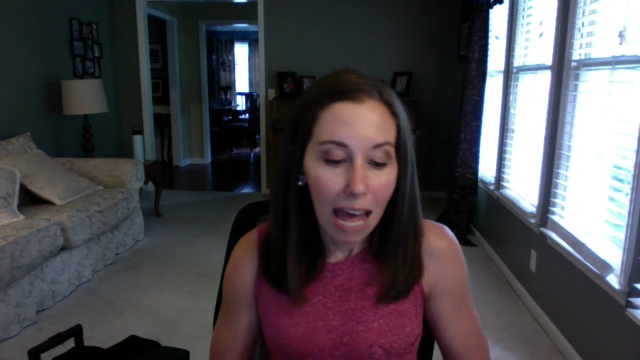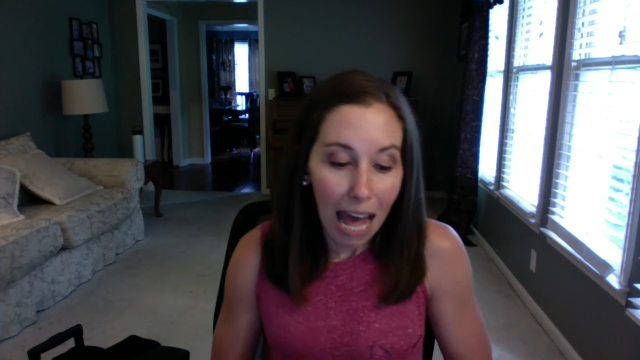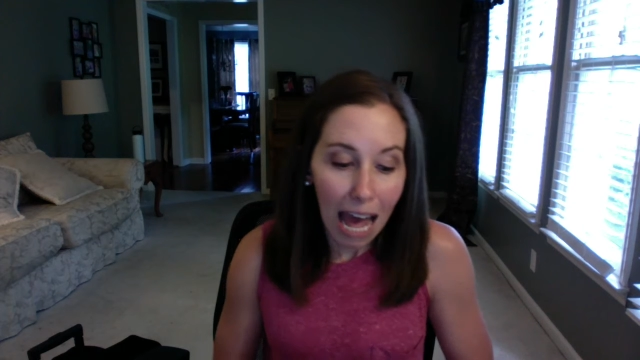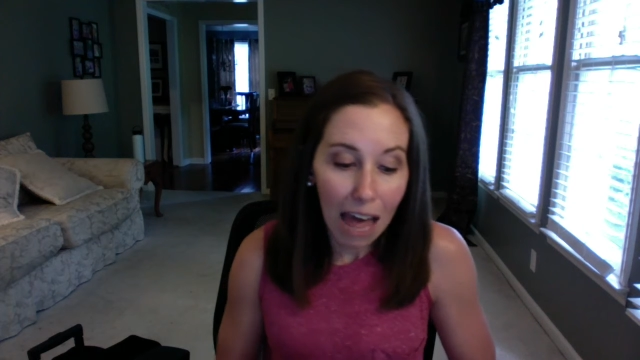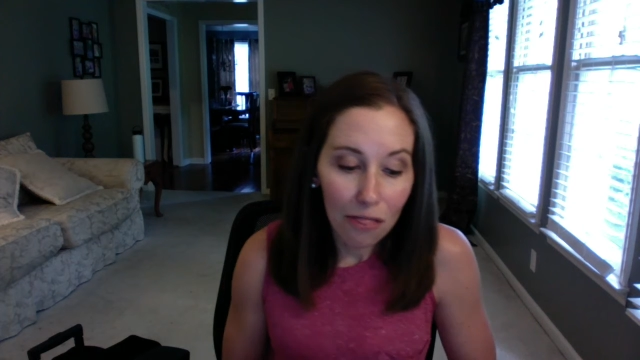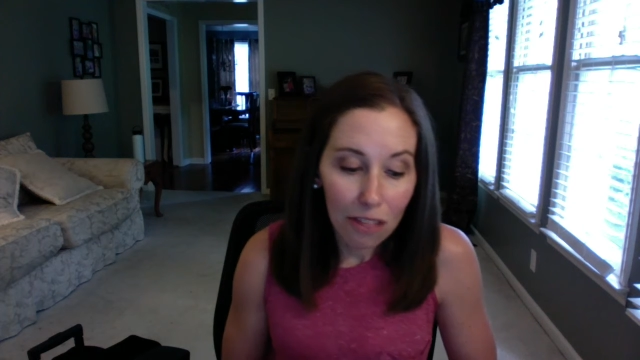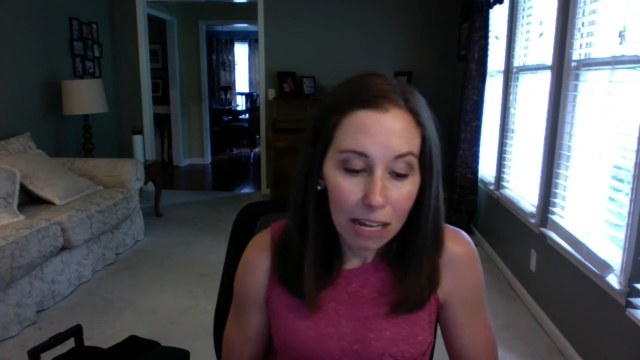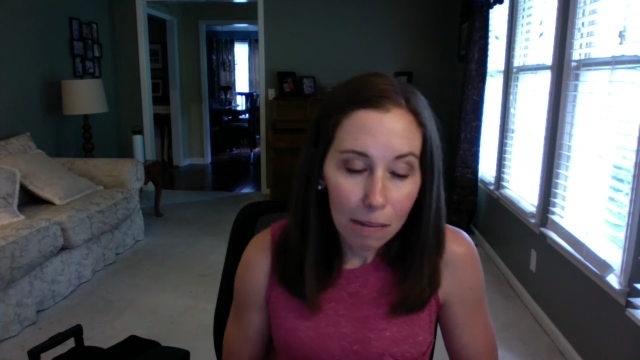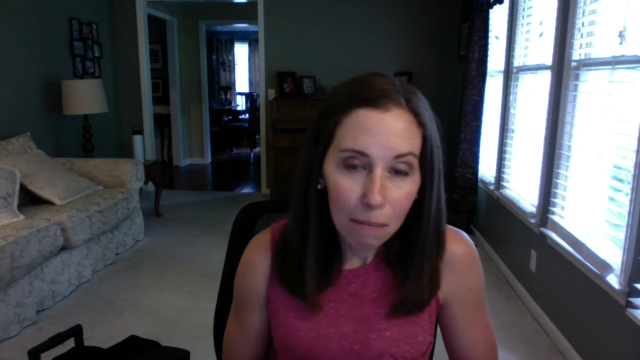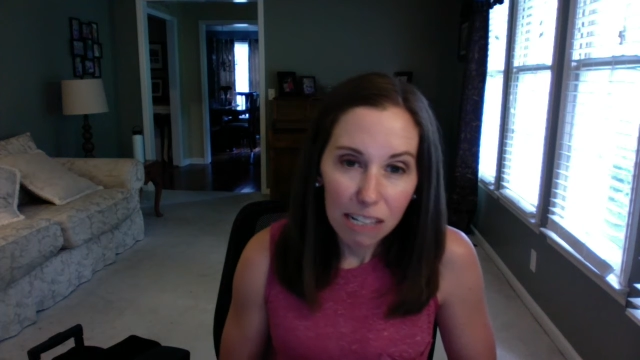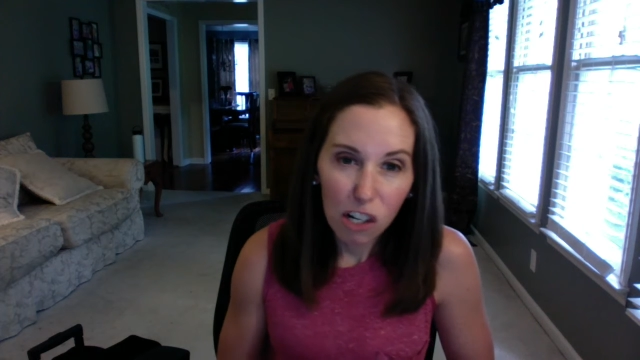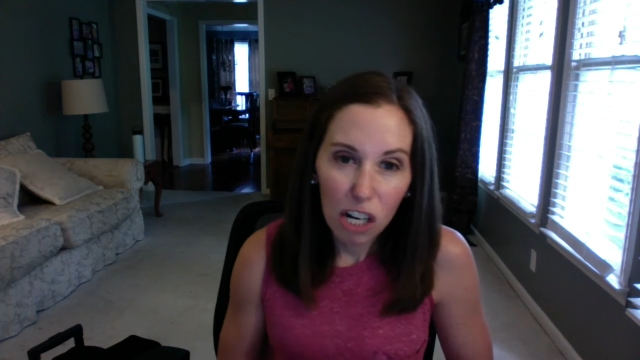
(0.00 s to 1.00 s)
And then
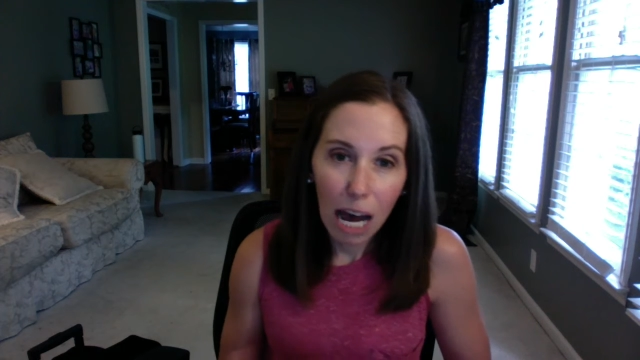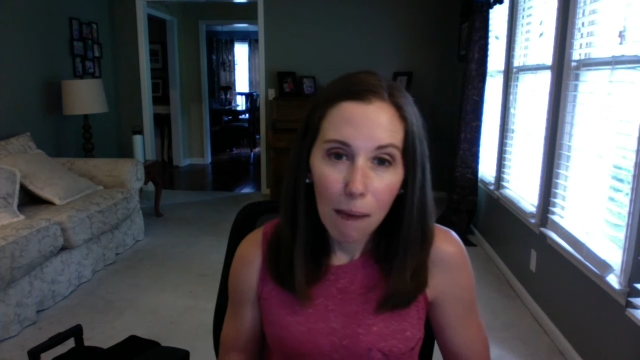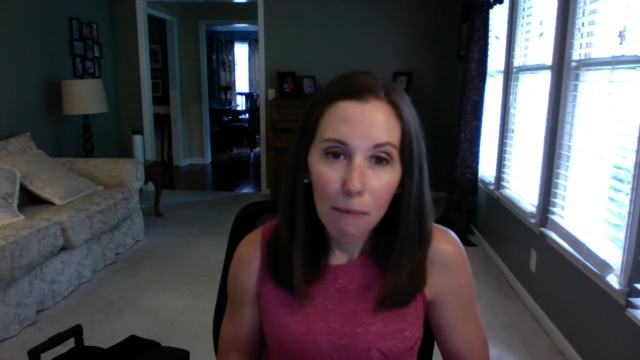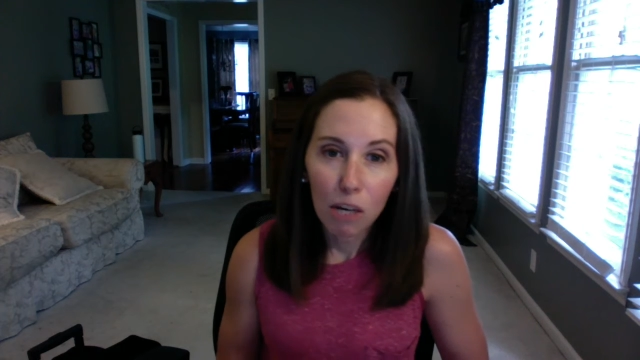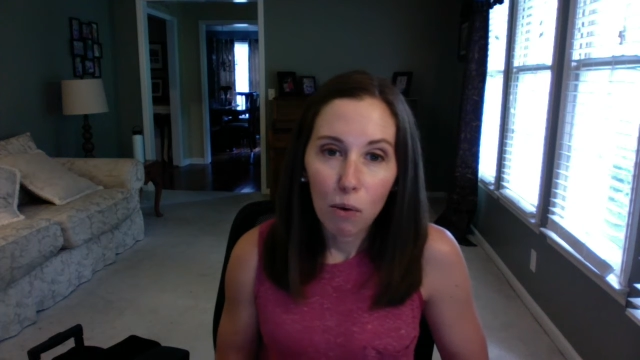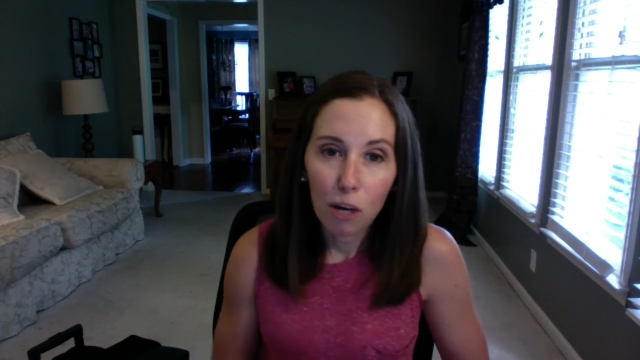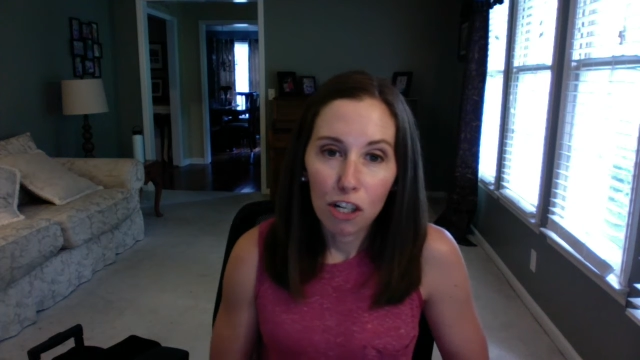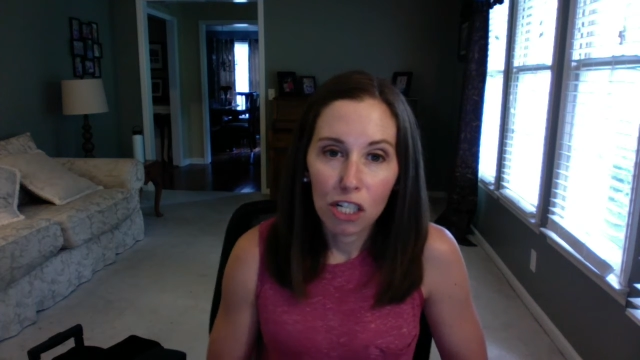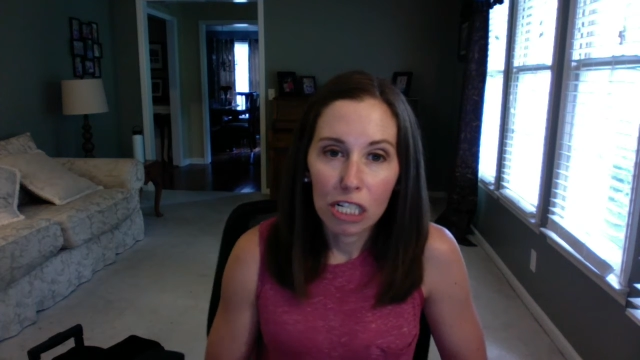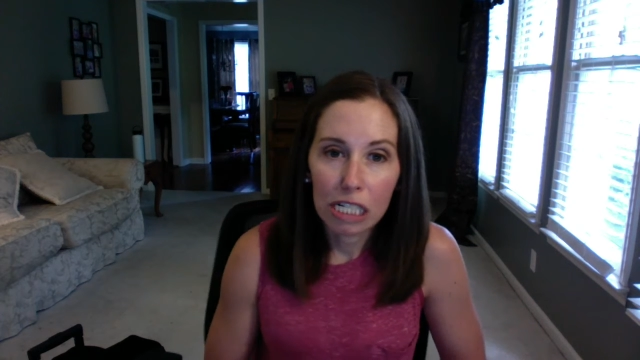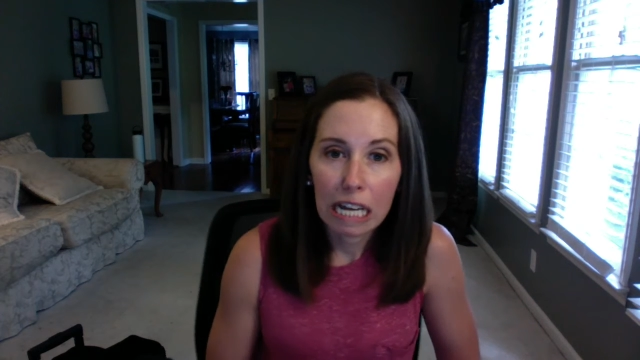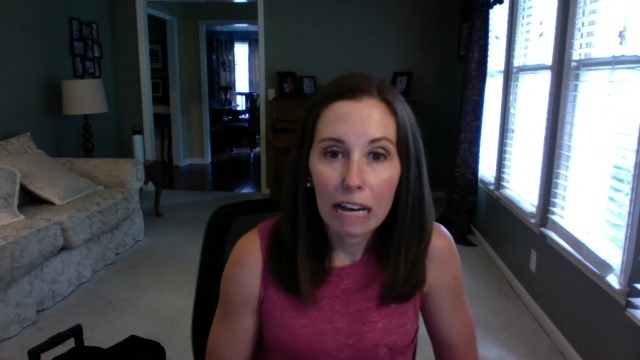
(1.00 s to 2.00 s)
based on how many questions,